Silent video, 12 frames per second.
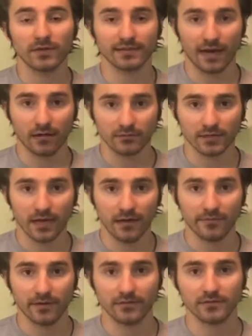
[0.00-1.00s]

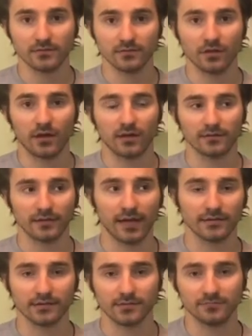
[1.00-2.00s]
downtime and there's a lot
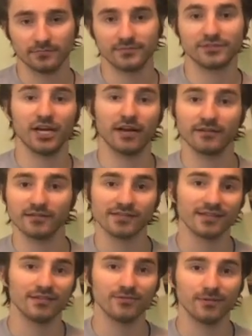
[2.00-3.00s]
less chairs
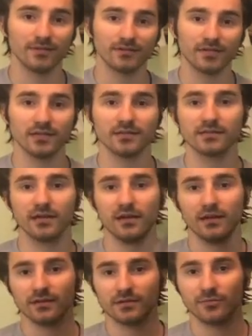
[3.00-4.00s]
in the wilderness.
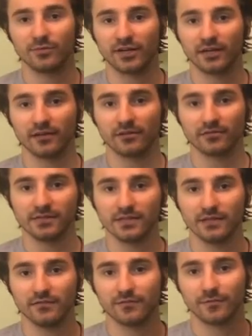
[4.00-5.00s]
So bringing your own
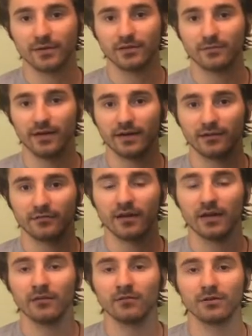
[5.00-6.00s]
seat for when you're waiting
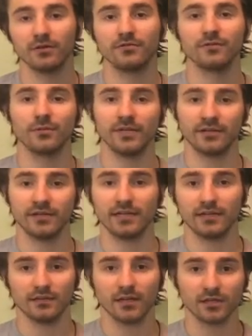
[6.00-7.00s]
around or for when you're
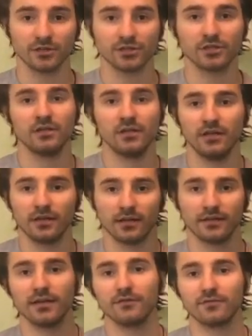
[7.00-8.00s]
eating lunch
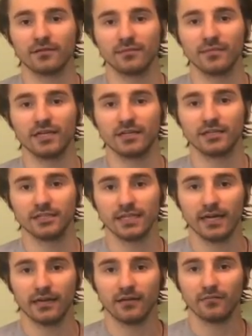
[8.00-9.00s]
can definitely make your
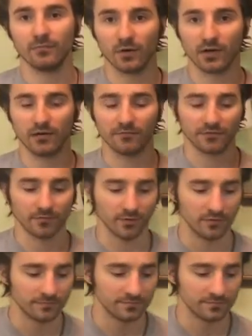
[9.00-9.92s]
day more comfortable.